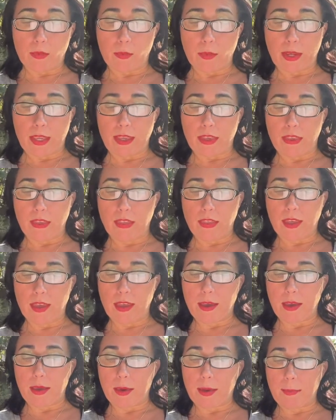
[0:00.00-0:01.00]
with
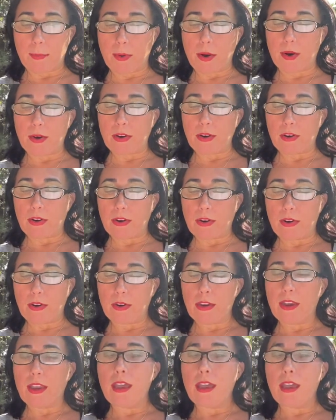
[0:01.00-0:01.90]
a partner,